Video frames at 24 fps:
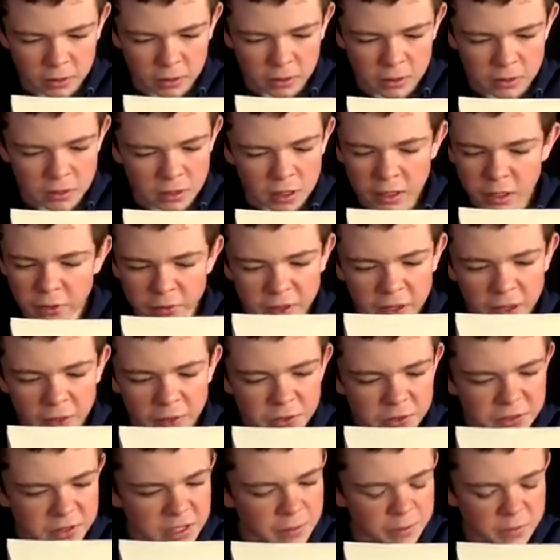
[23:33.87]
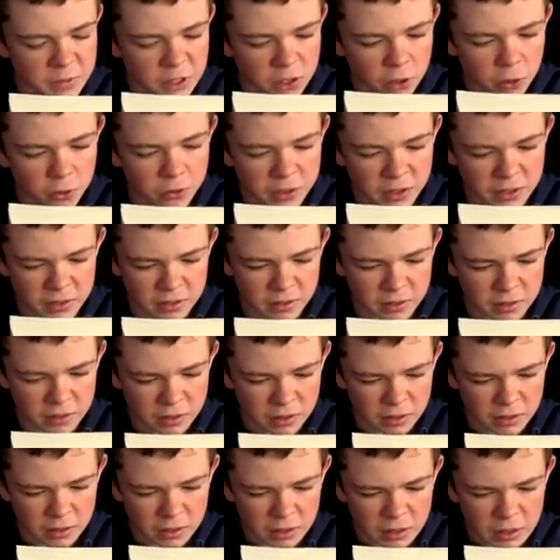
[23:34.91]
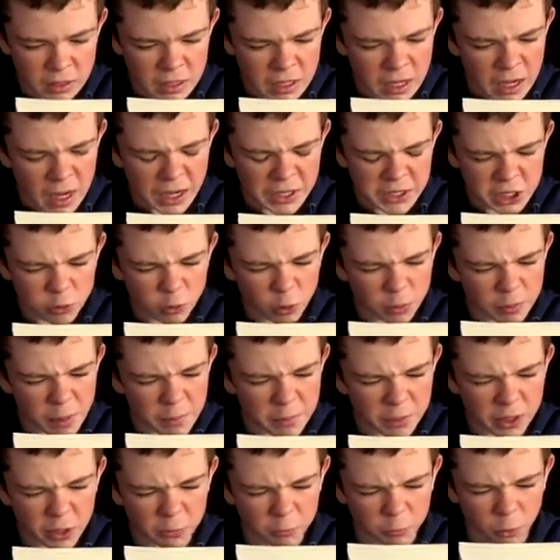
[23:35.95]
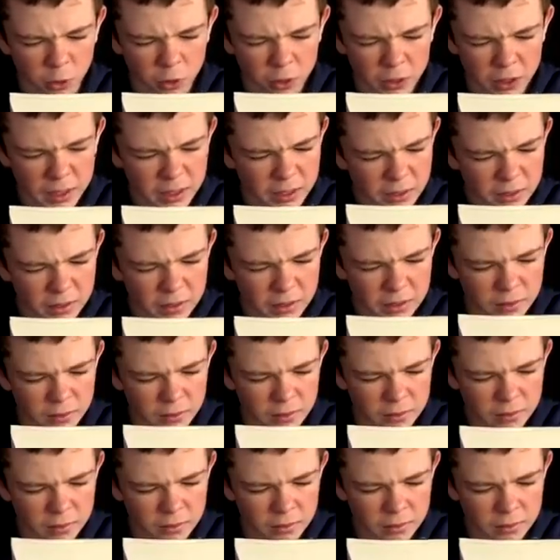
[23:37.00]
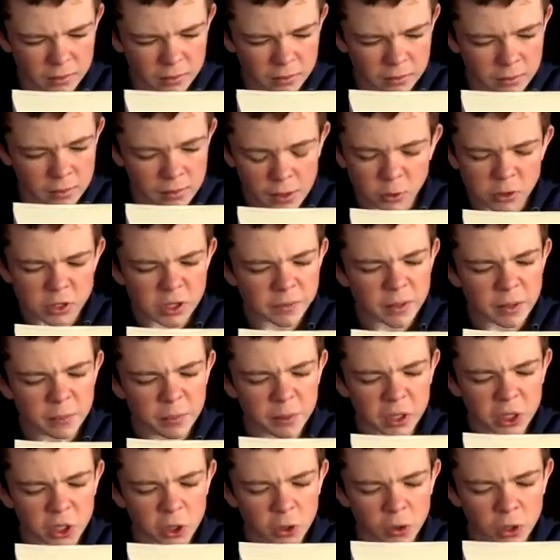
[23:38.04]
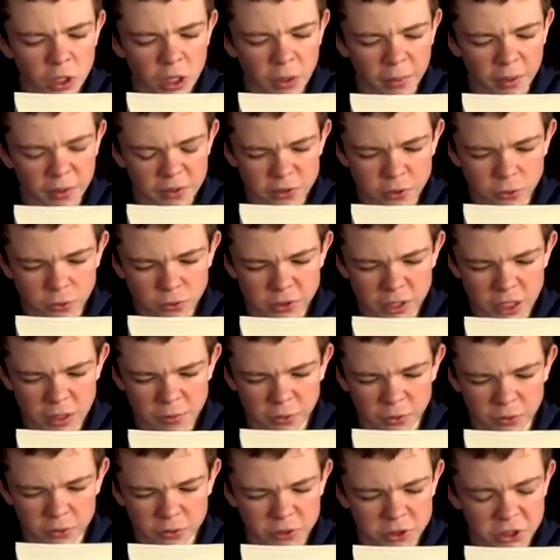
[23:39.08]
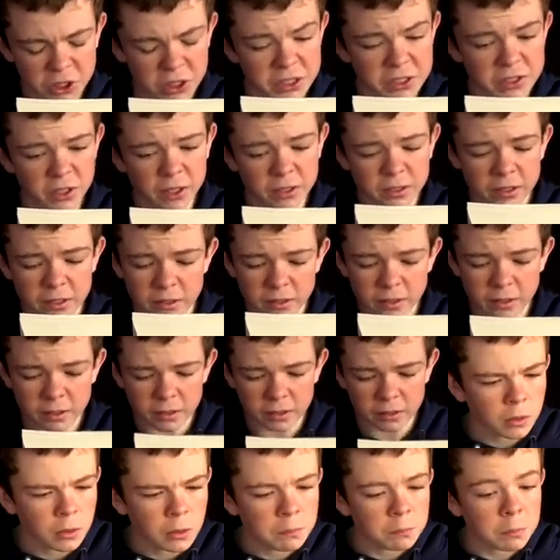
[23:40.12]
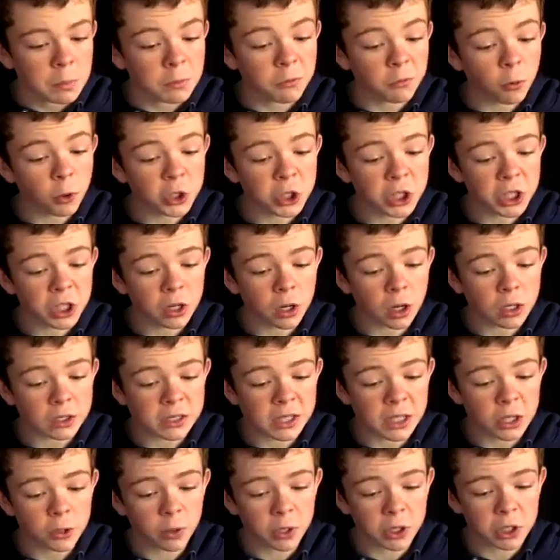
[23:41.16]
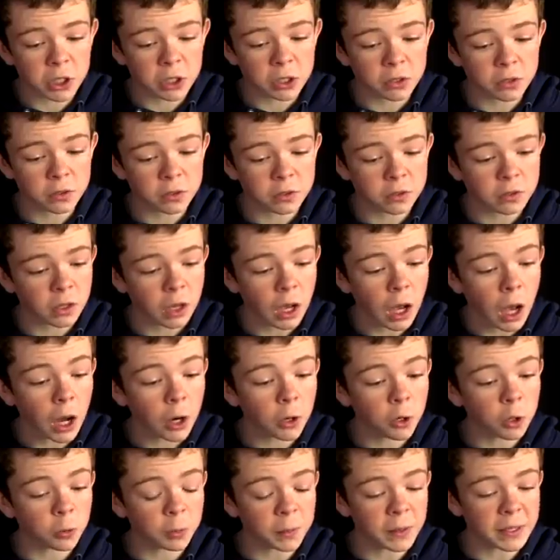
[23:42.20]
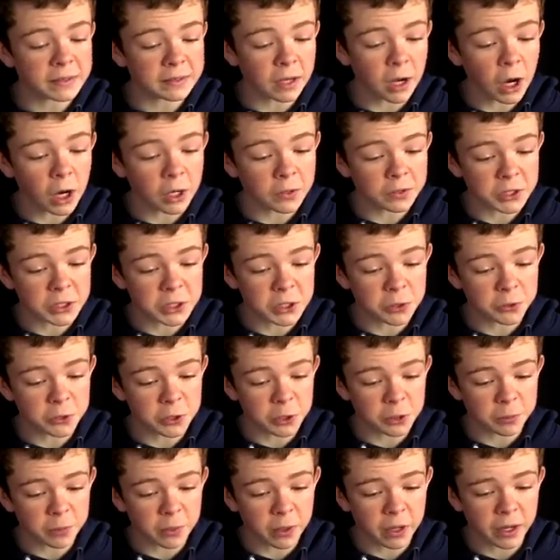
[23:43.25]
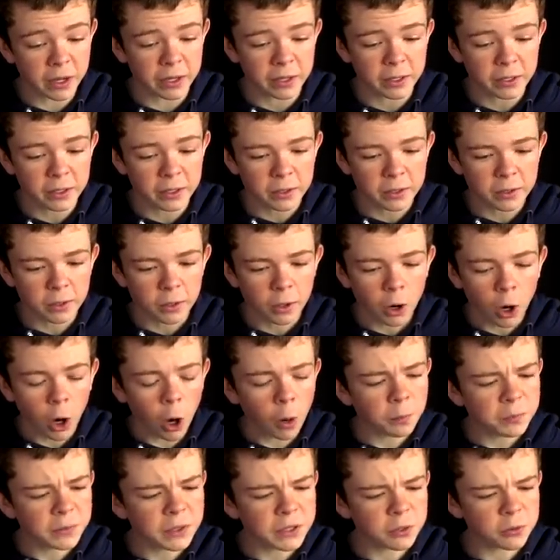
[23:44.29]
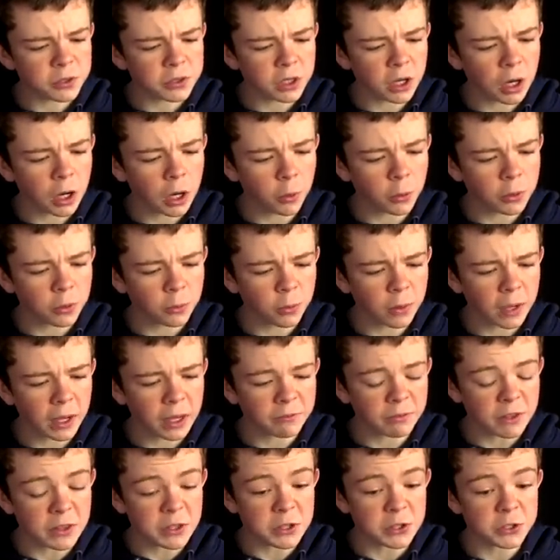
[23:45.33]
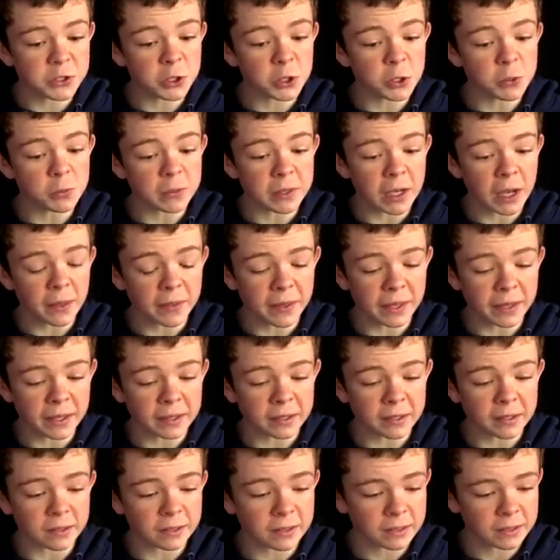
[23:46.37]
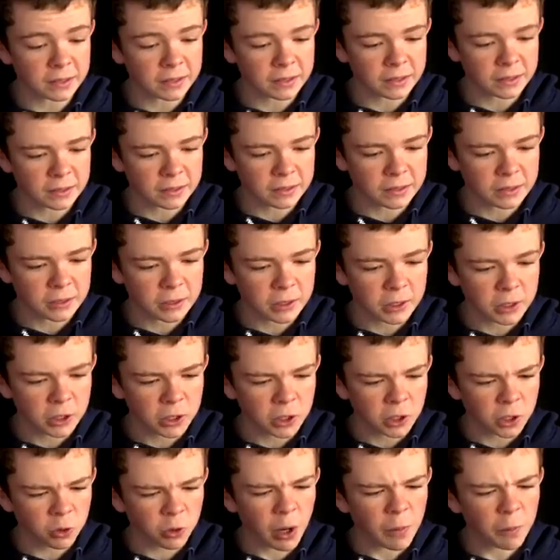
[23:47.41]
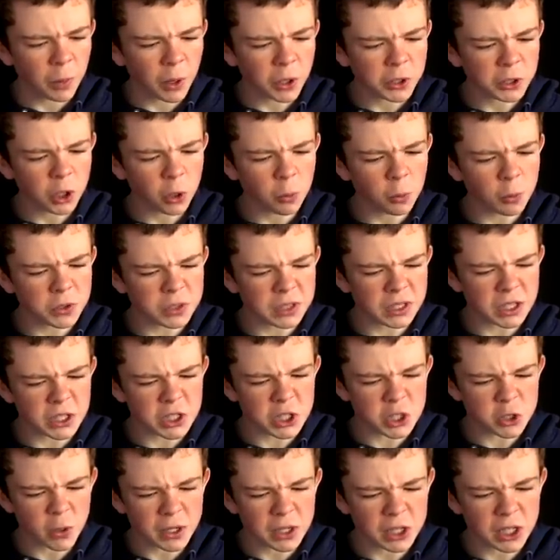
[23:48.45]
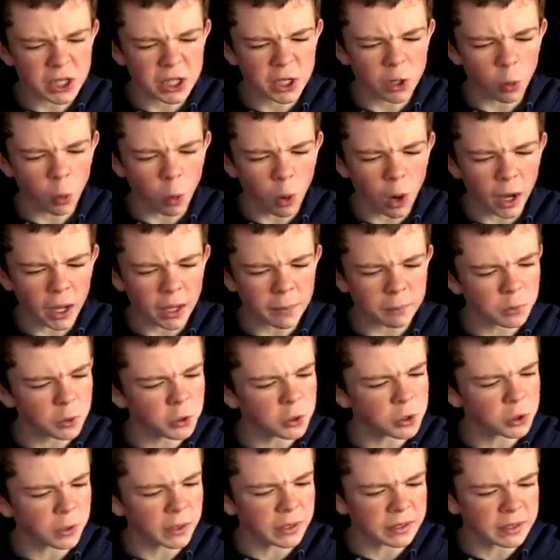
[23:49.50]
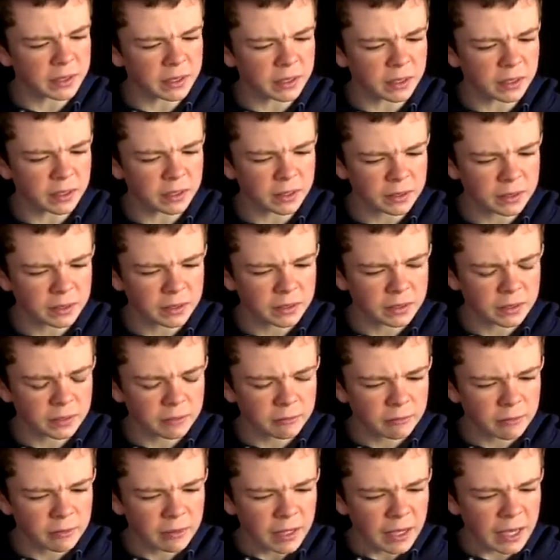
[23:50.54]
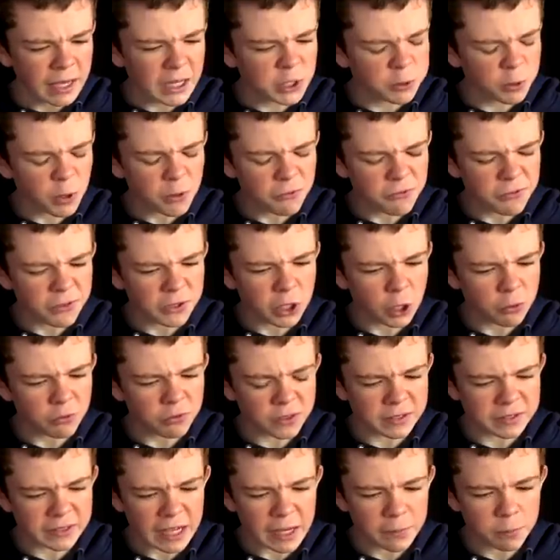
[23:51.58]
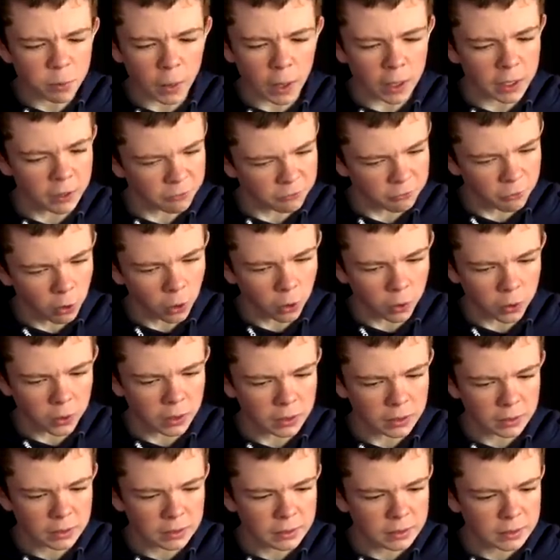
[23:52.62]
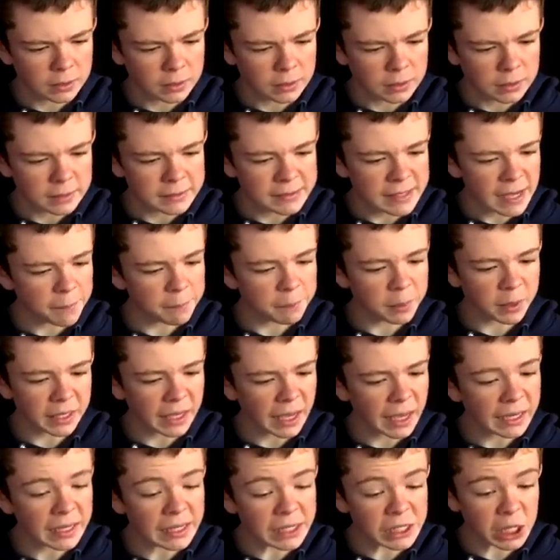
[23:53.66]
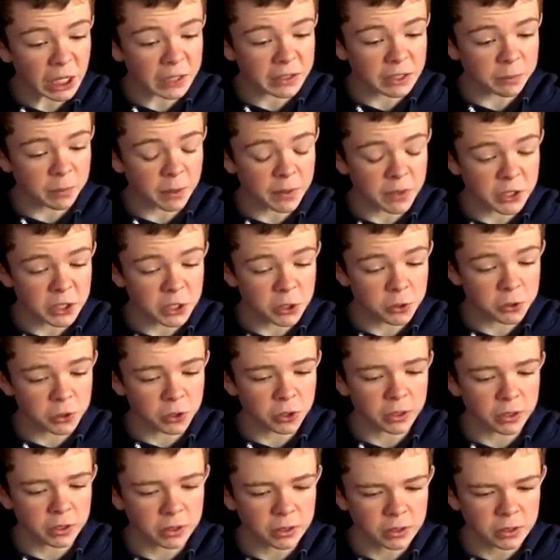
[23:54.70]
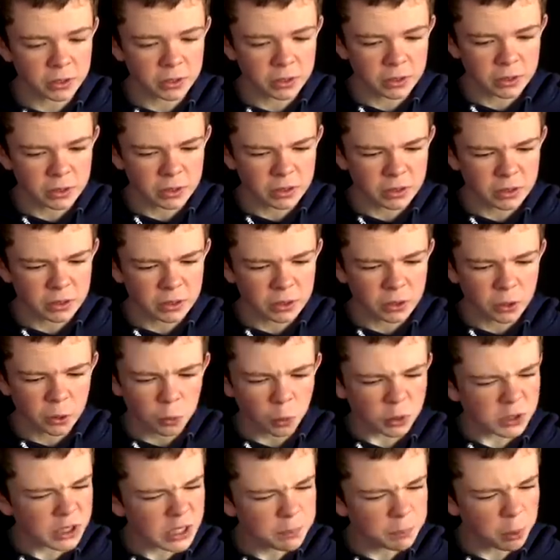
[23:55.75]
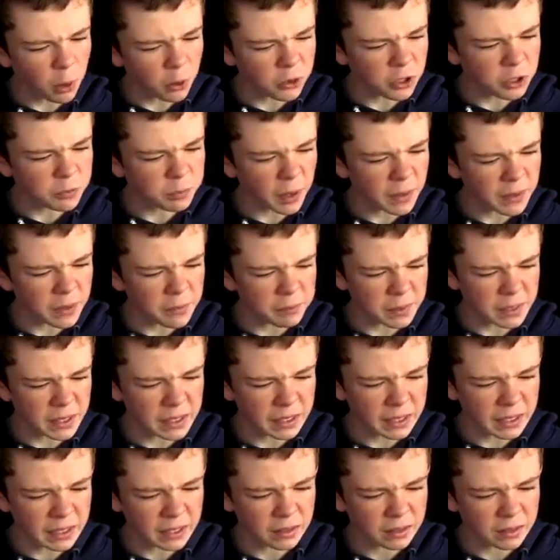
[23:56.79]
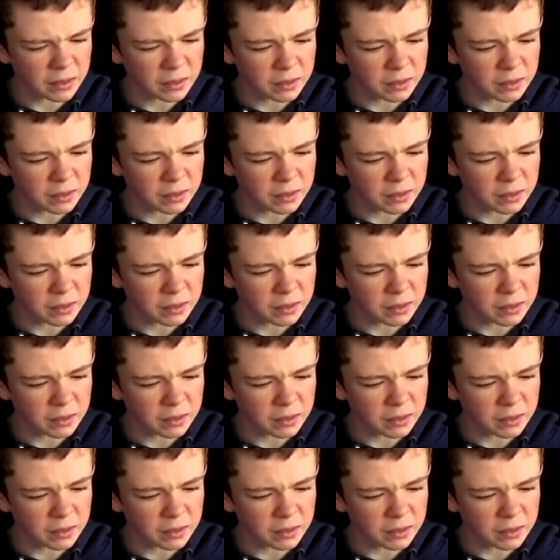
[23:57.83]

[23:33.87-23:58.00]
None of the others seemed to notice. Had she remembered it wrongly? There was something peculiar about this hall table, she decided. But before she could ask any questions, Uncle Peter hugged the children goodbye, hopped into his car with a wave, and zoomed down the hill. Grandpa John was in a strangely quiet mood during dinner. It drifted over the table like a fog, dampening any chatter by the children. Was he bothered by them being here?